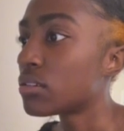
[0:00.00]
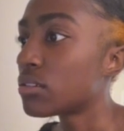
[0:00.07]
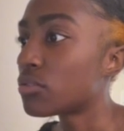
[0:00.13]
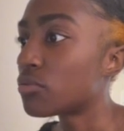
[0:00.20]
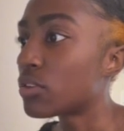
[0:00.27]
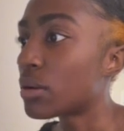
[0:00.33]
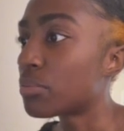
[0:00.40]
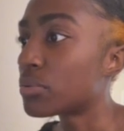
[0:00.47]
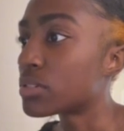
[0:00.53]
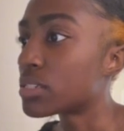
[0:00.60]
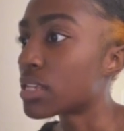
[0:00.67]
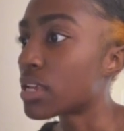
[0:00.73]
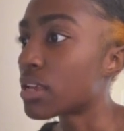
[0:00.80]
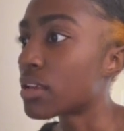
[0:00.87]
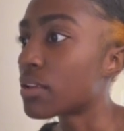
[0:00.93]

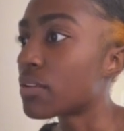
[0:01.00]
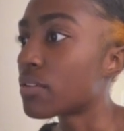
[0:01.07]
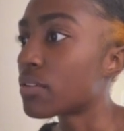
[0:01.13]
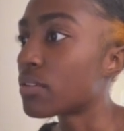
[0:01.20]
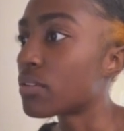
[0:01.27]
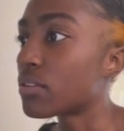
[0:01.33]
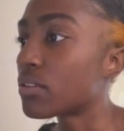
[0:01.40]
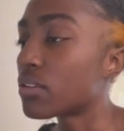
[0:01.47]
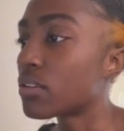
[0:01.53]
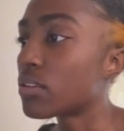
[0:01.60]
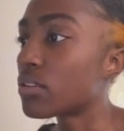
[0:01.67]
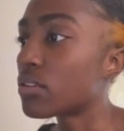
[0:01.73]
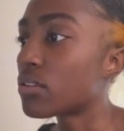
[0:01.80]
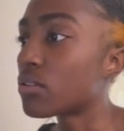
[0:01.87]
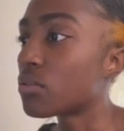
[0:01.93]
represent
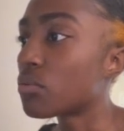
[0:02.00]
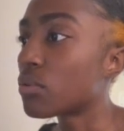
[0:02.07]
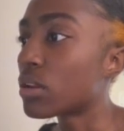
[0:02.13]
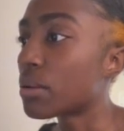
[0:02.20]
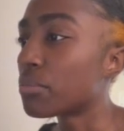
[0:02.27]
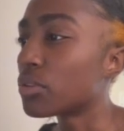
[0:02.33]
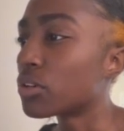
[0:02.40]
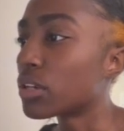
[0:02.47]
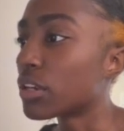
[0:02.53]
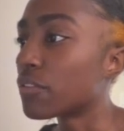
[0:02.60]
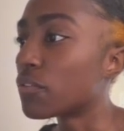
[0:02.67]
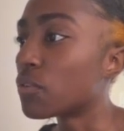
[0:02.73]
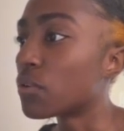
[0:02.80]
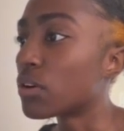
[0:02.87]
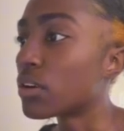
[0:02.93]
what I'm looking
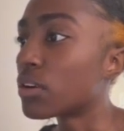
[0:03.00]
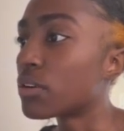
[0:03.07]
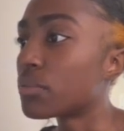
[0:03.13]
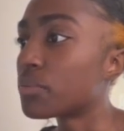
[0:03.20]
for.